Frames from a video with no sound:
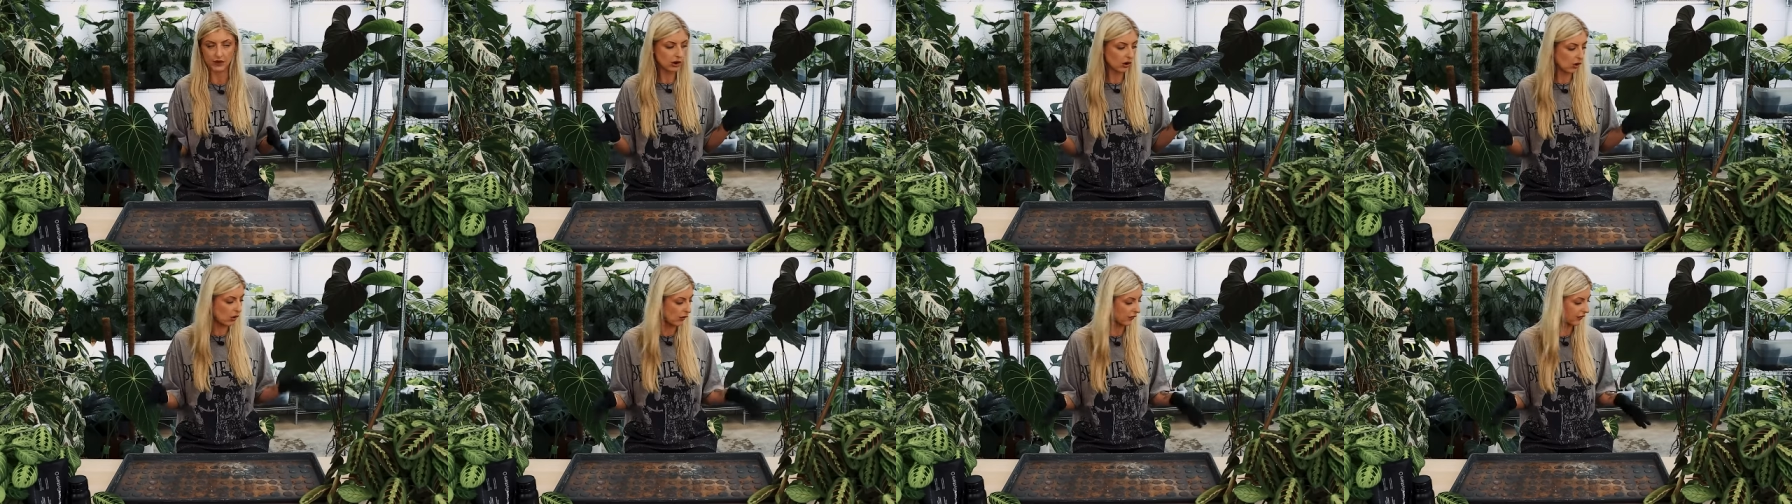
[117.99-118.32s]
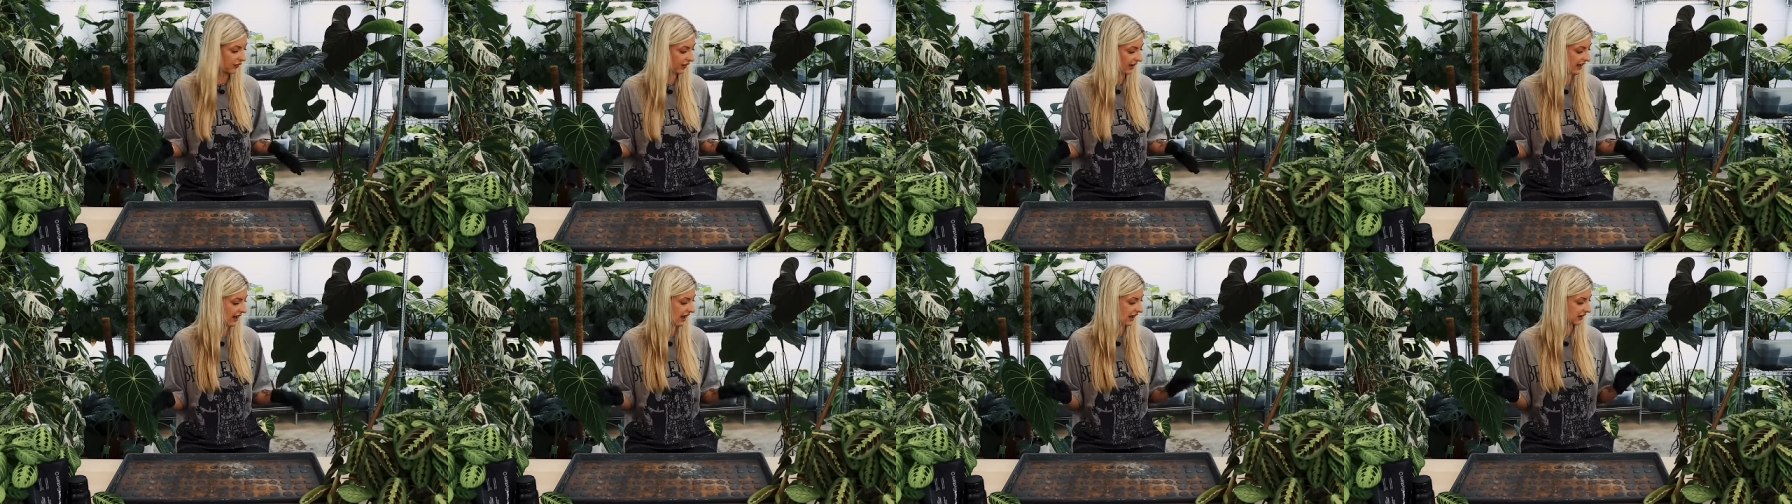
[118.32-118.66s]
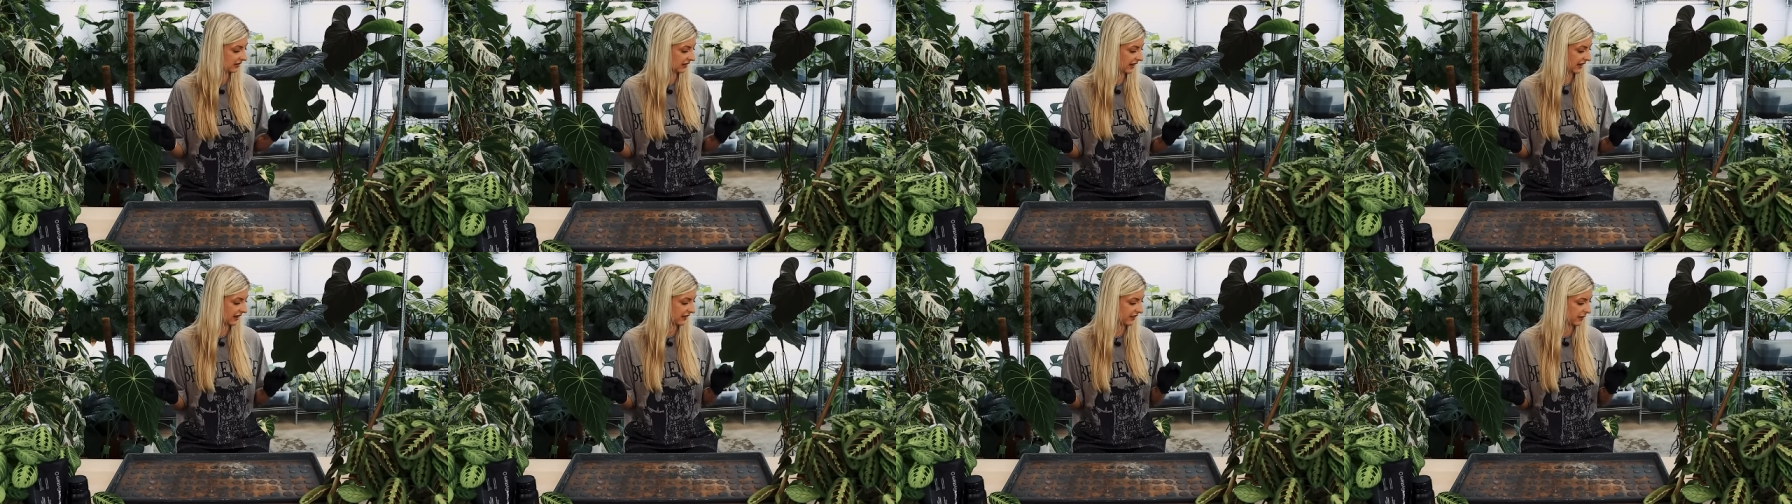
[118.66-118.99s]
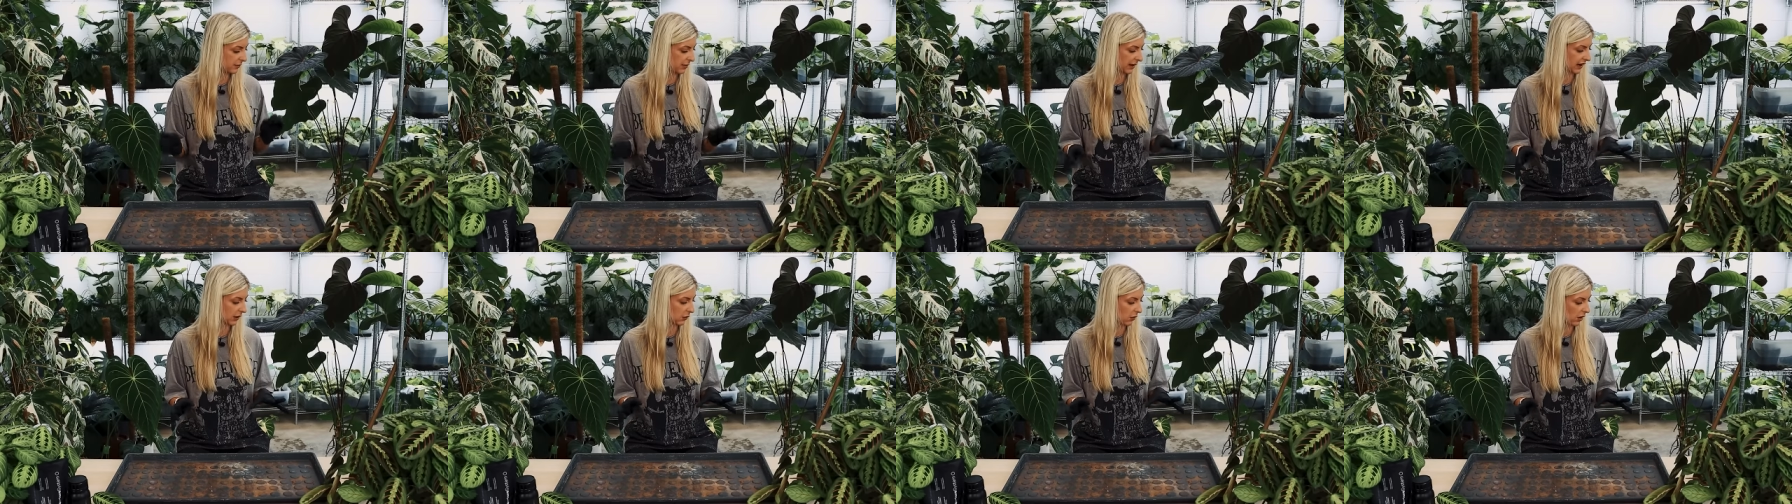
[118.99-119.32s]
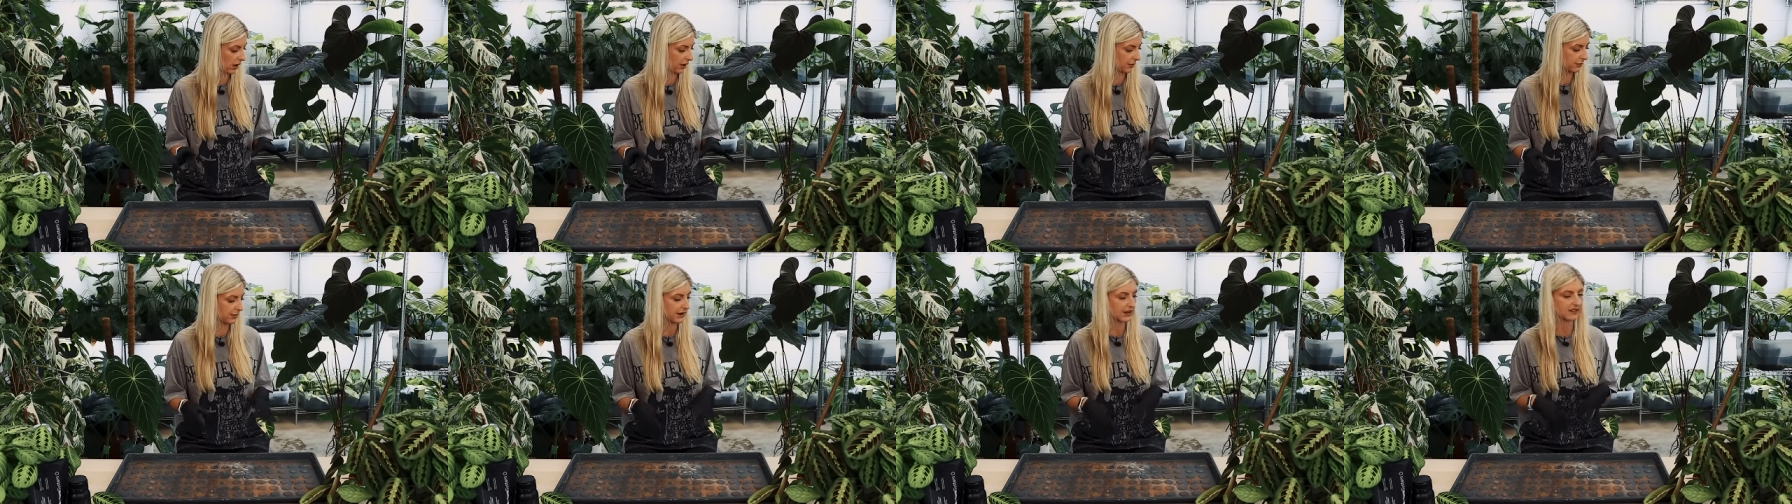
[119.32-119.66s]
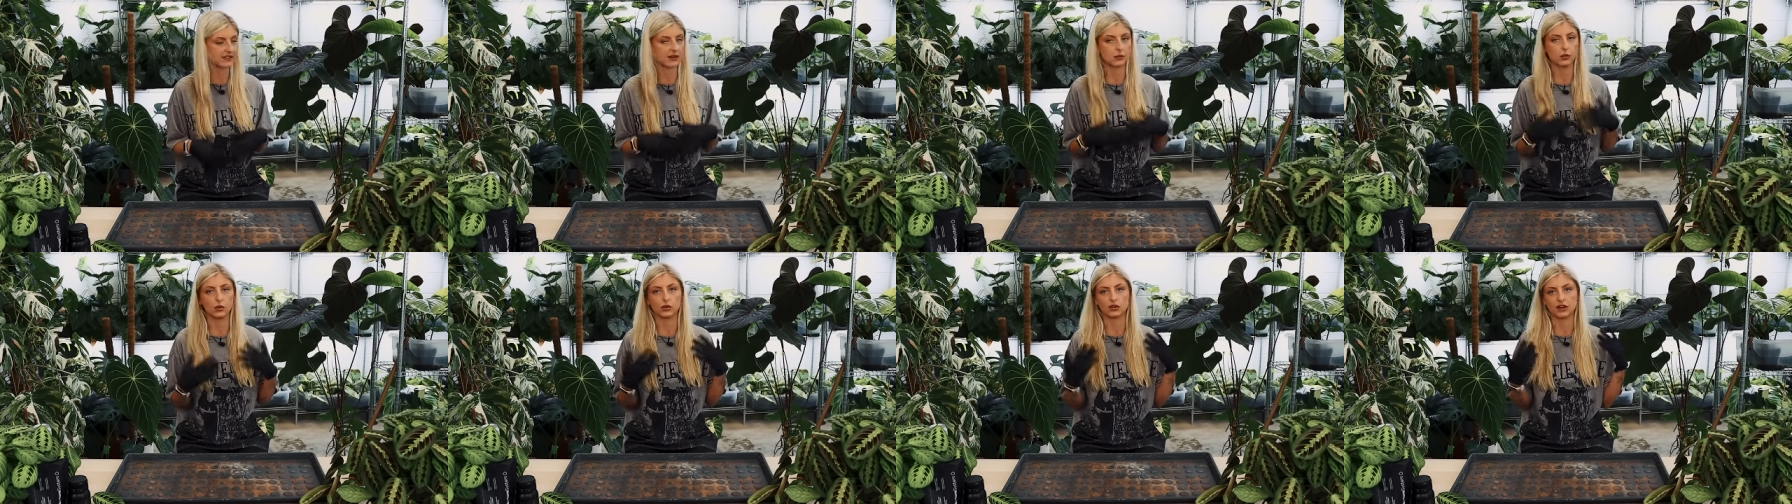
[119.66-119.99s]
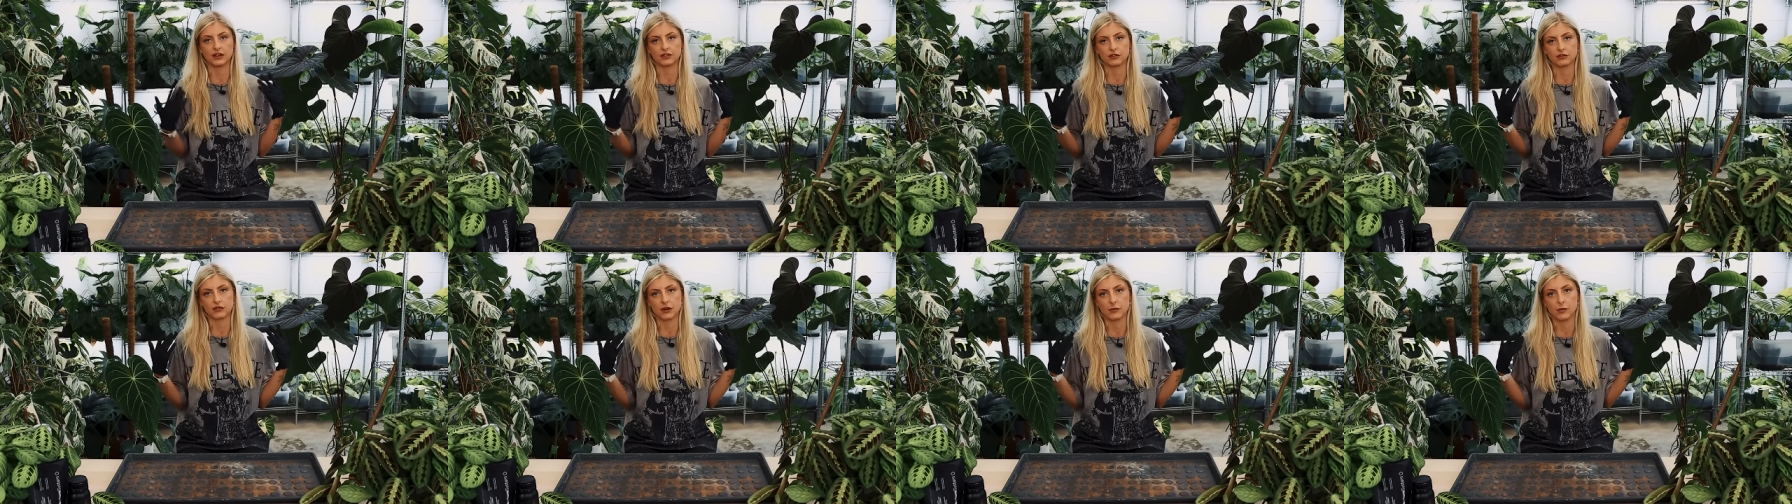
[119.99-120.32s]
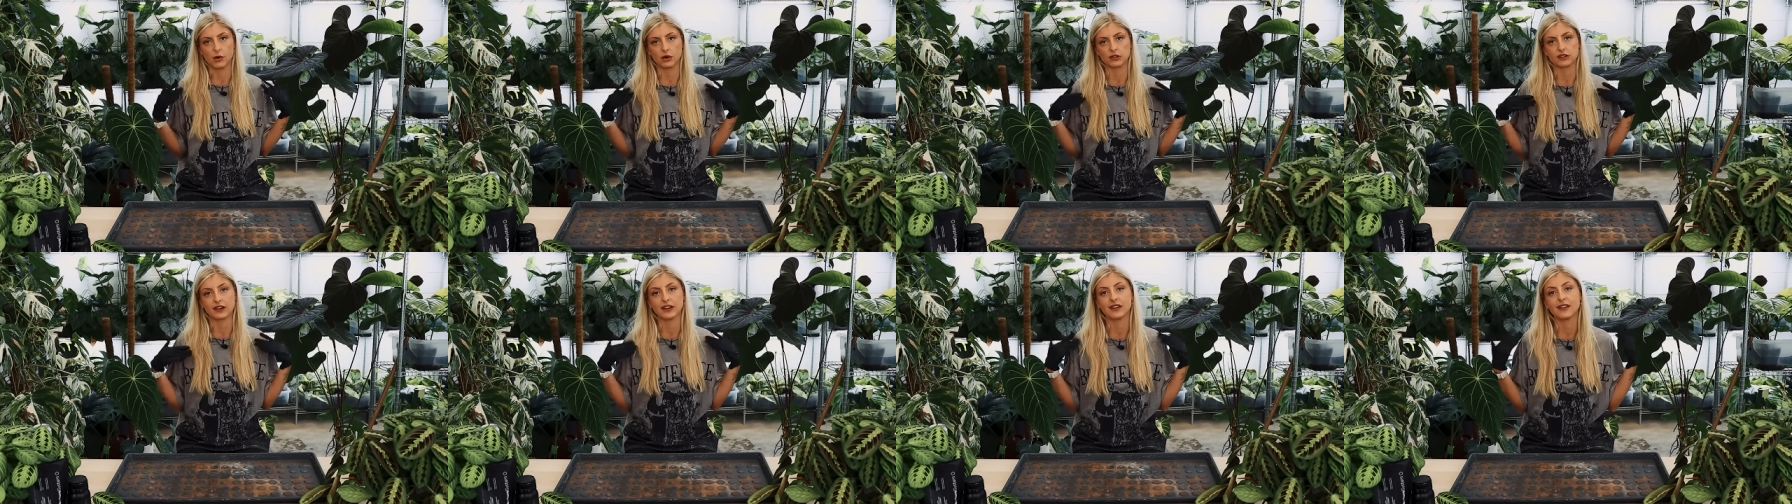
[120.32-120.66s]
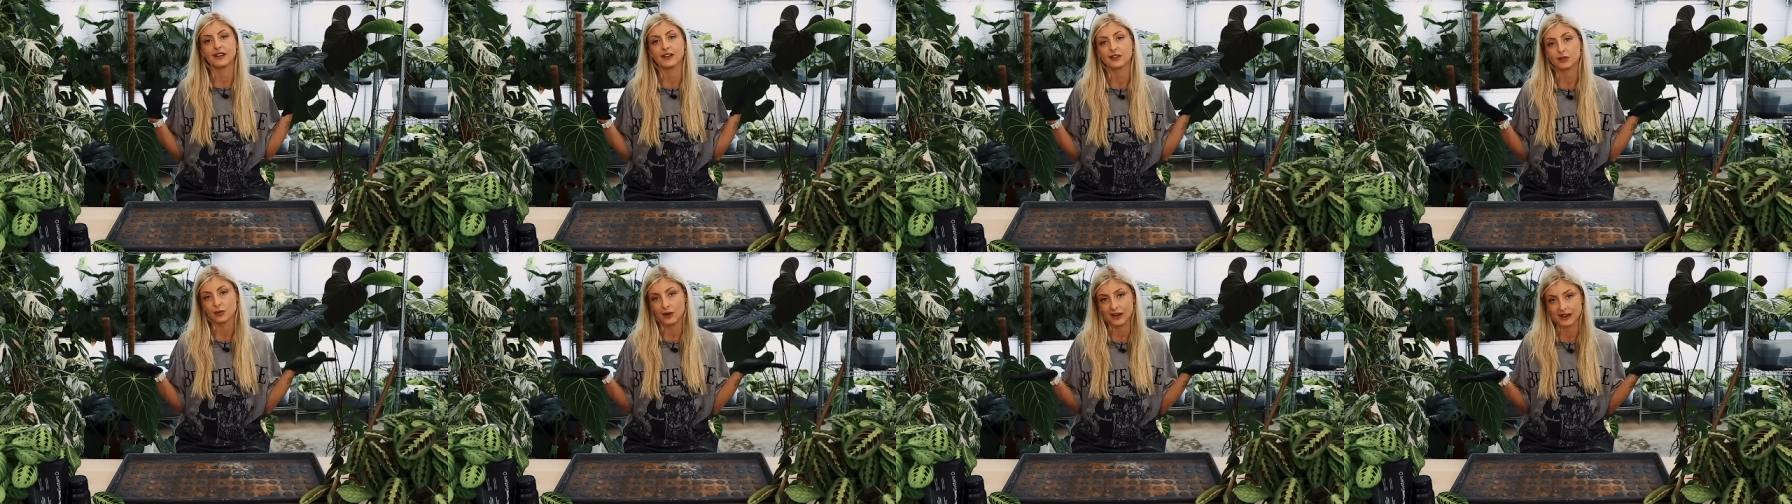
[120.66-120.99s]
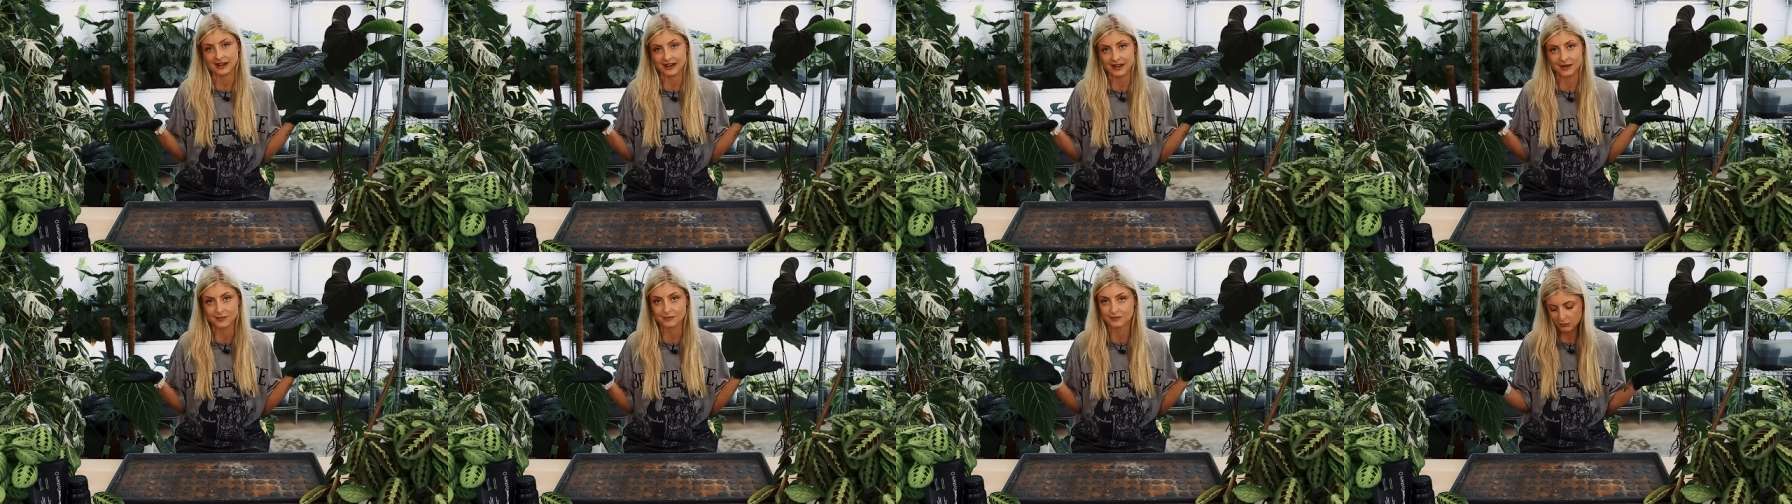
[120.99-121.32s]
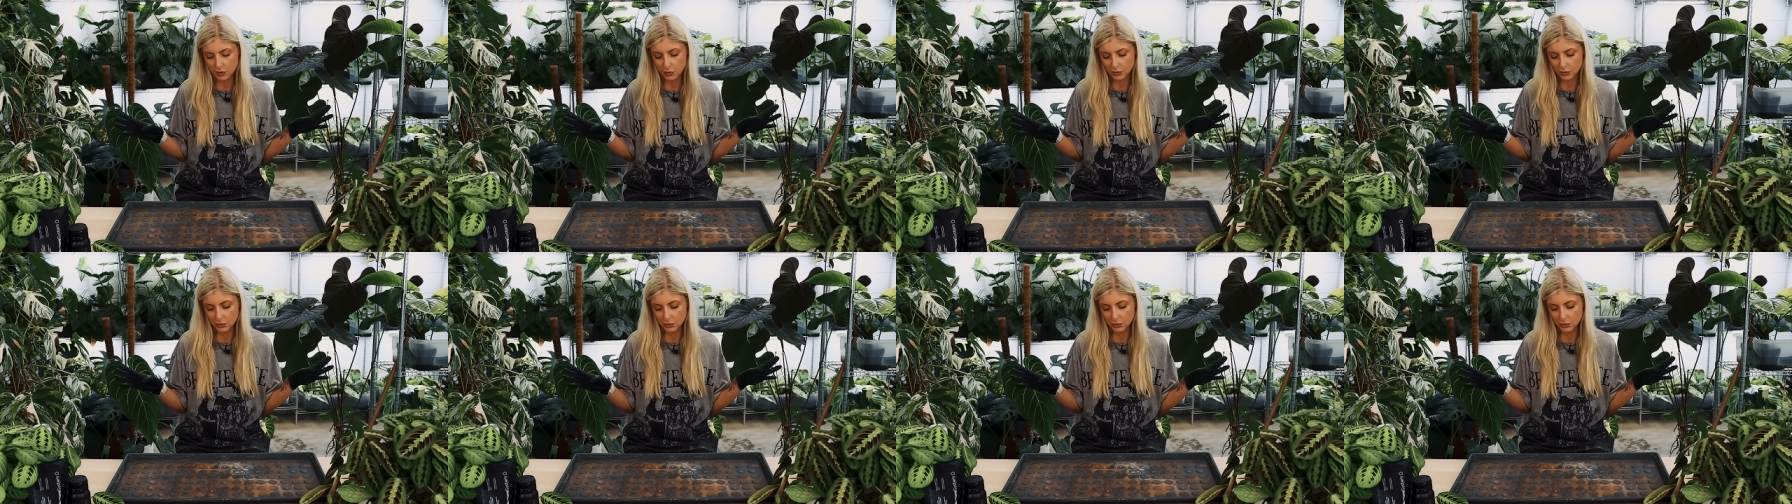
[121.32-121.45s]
Hopefully I'll get it in the bigger one because I won't have to repot it as quickly,